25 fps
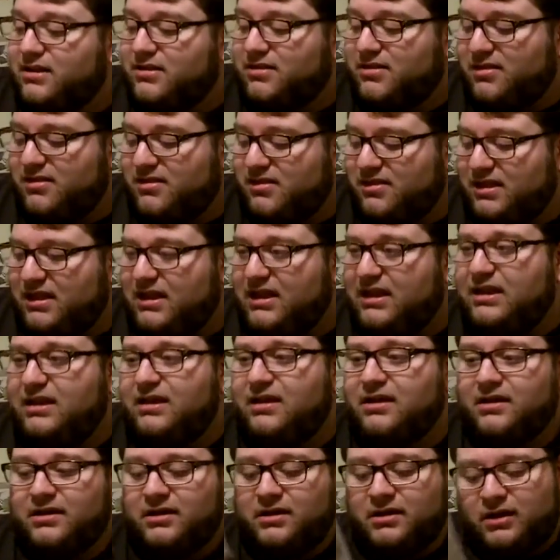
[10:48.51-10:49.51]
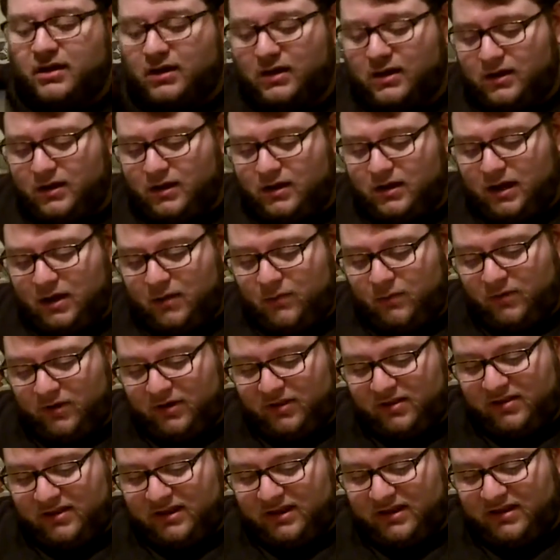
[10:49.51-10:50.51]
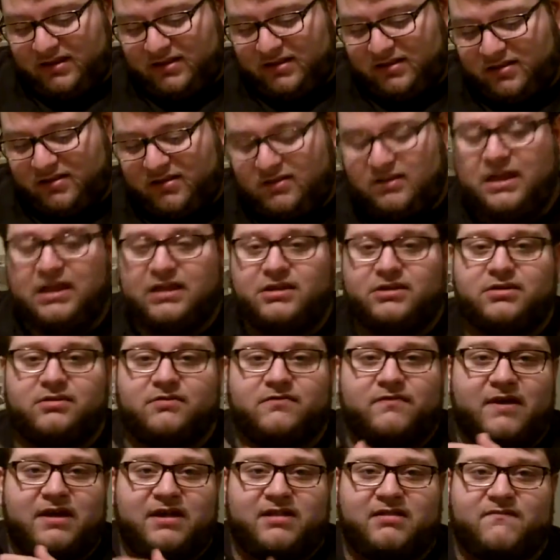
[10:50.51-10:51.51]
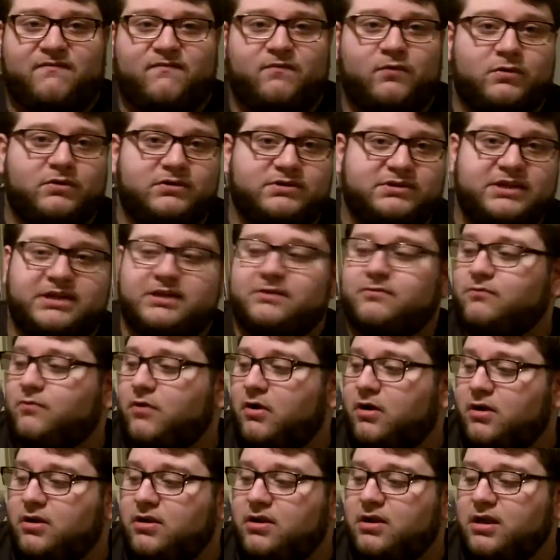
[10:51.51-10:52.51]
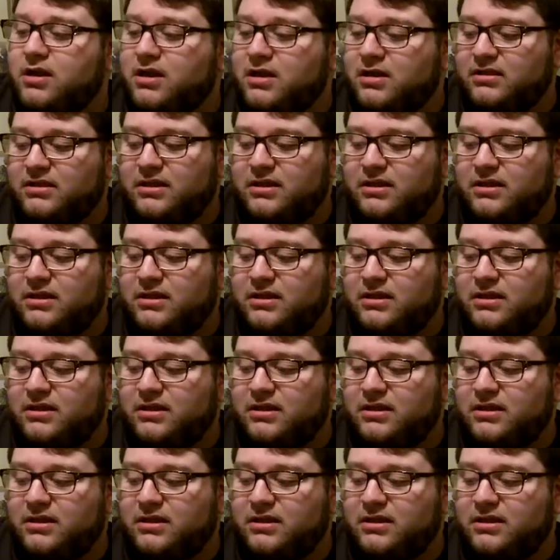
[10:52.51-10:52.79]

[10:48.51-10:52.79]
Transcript: This is the I want to say this is 2014 run.